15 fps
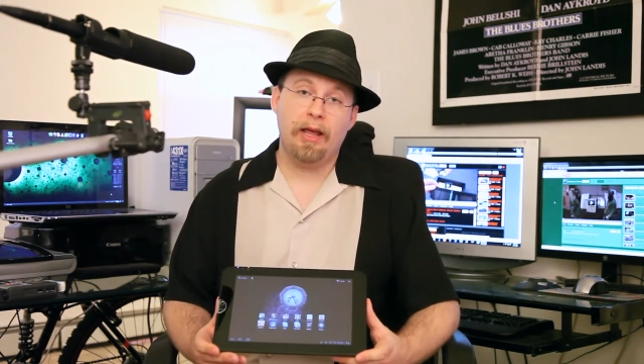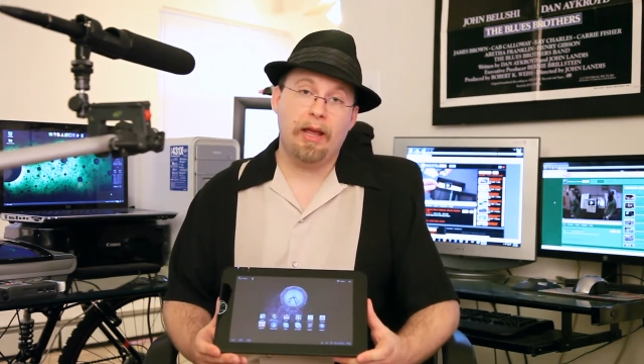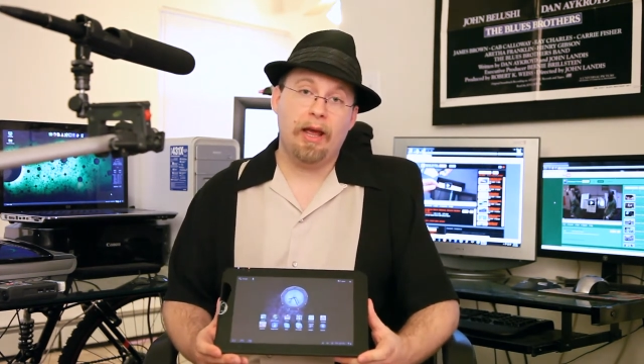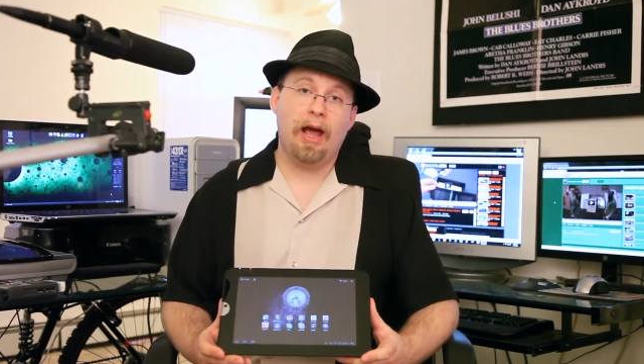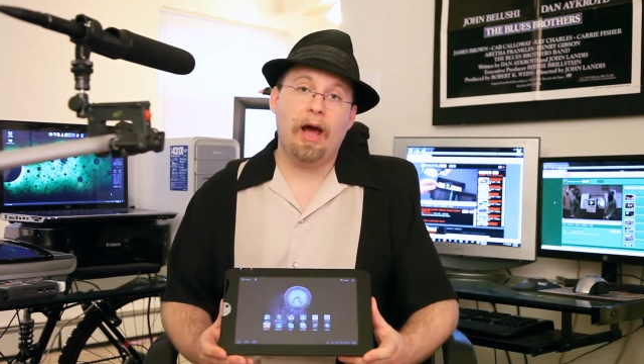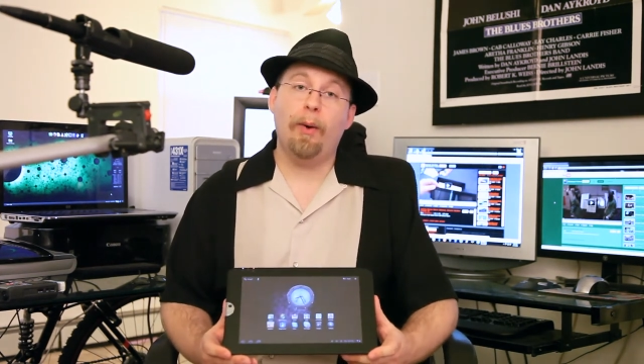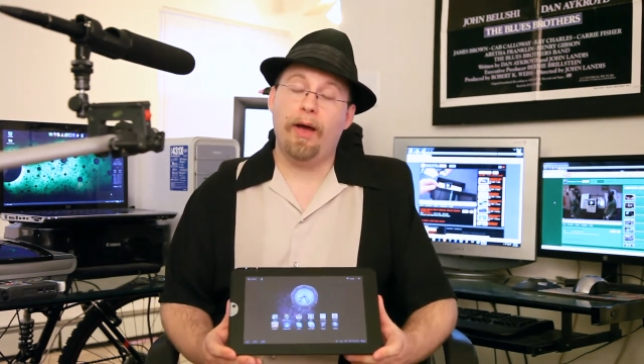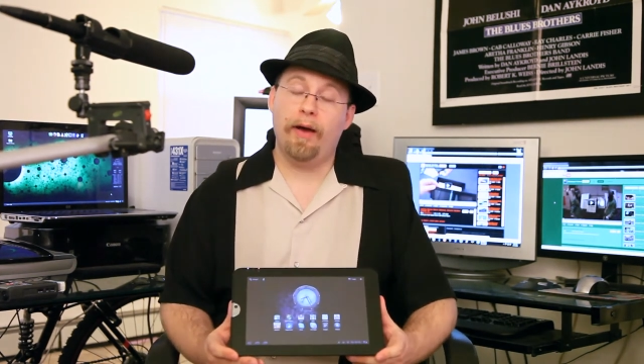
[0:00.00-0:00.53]

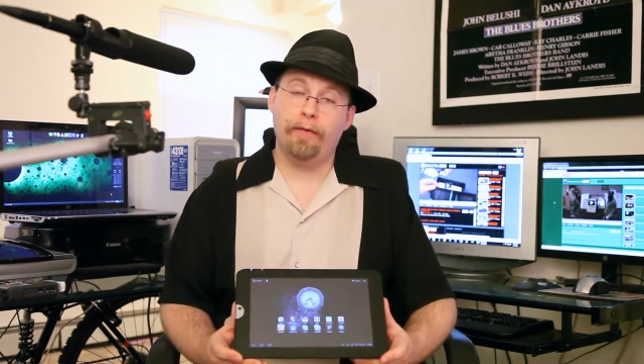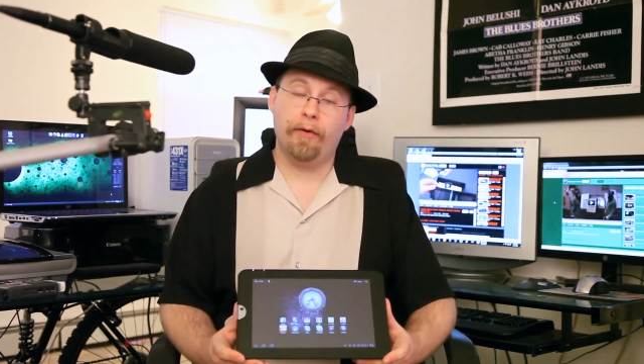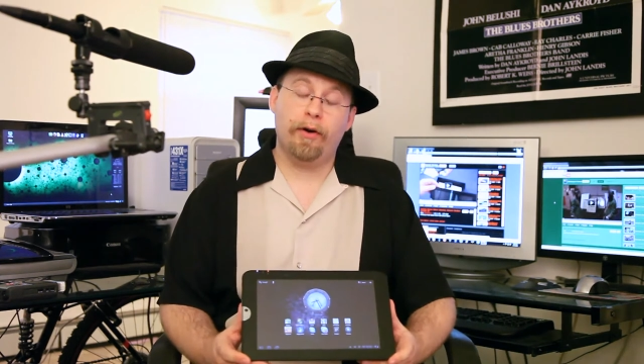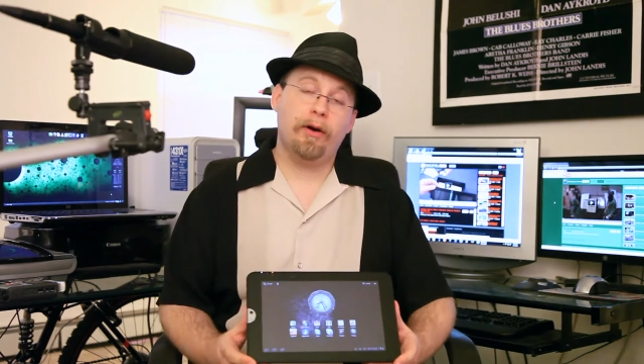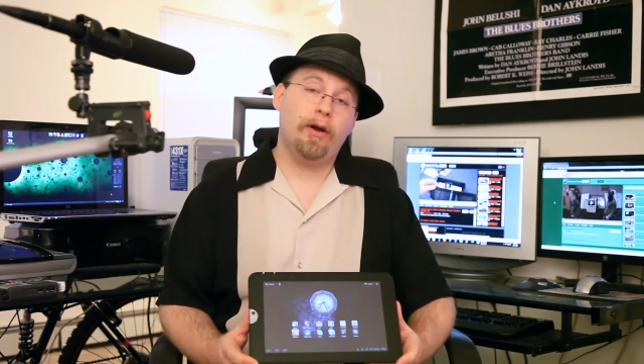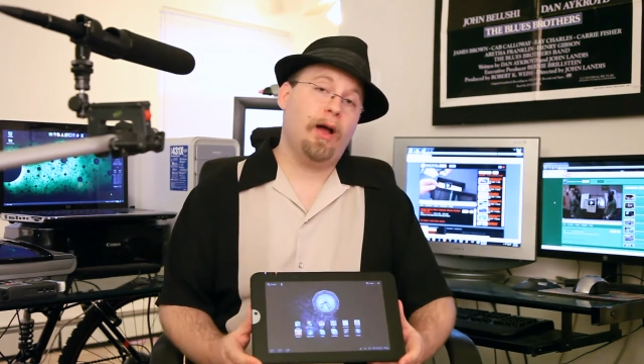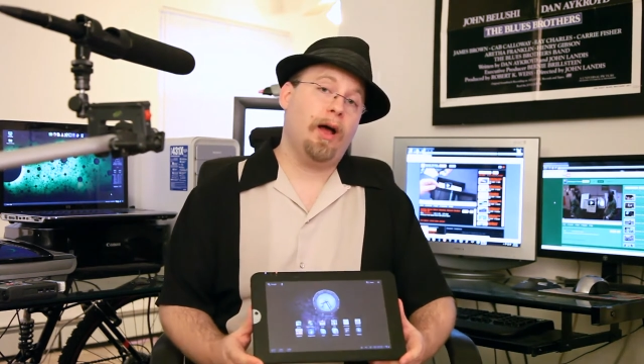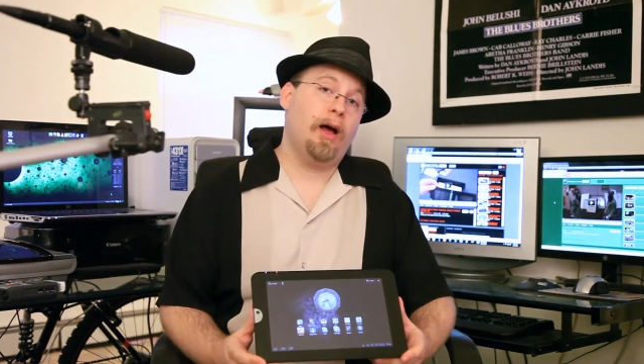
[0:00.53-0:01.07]

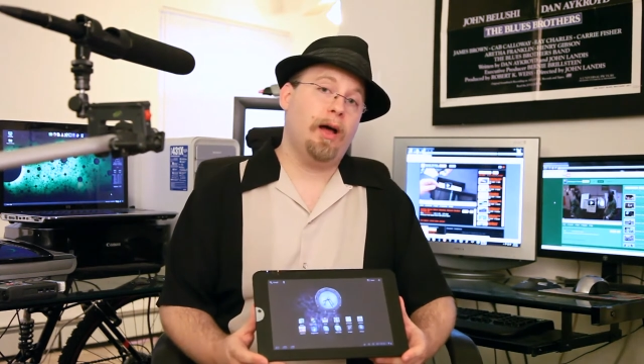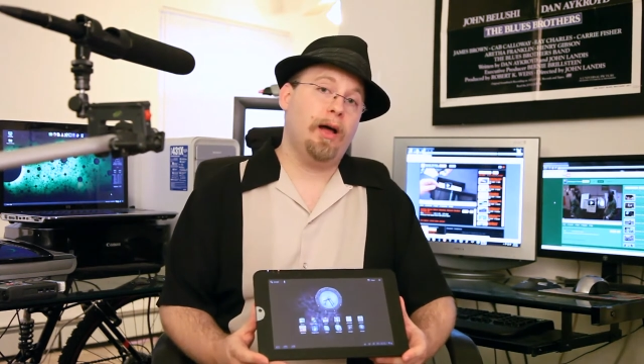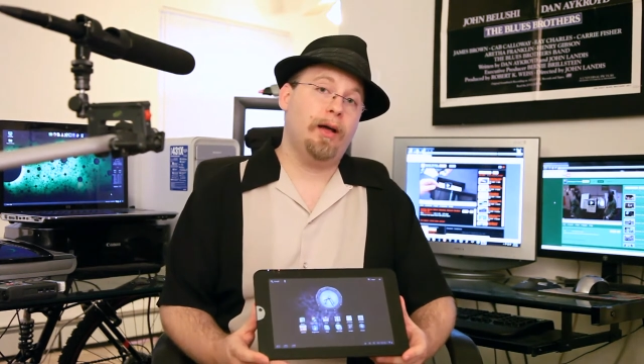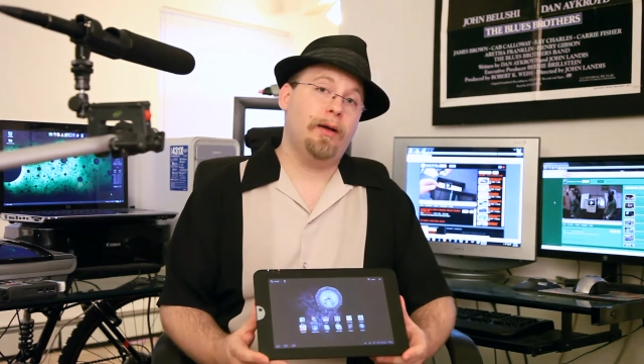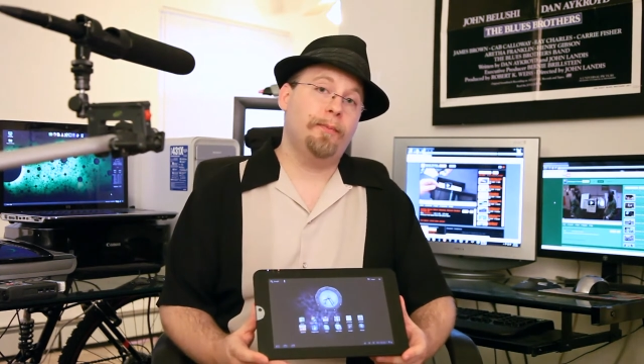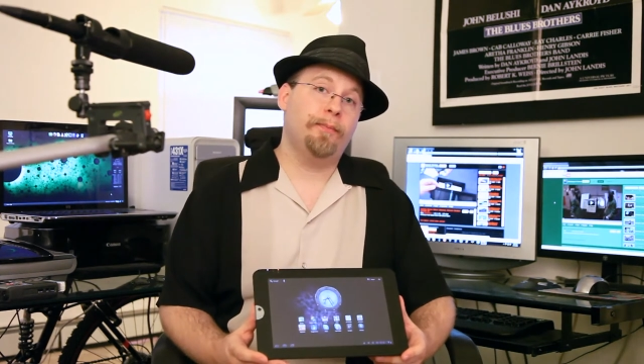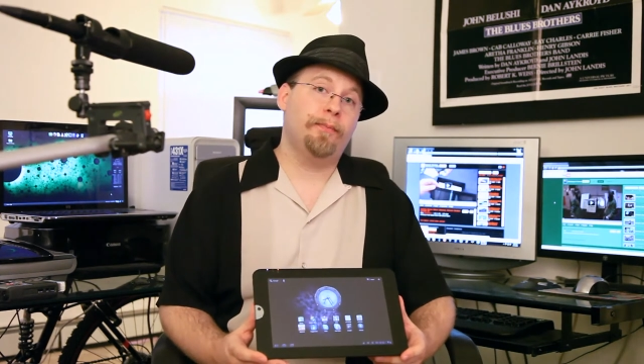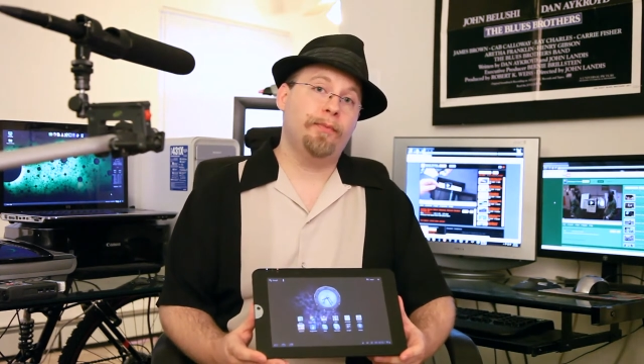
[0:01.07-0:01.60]
However,
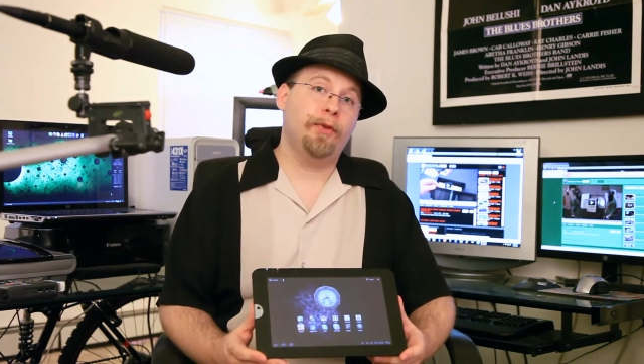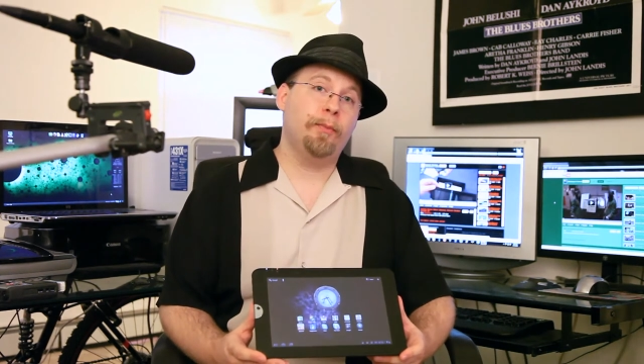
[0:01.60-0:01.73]
um,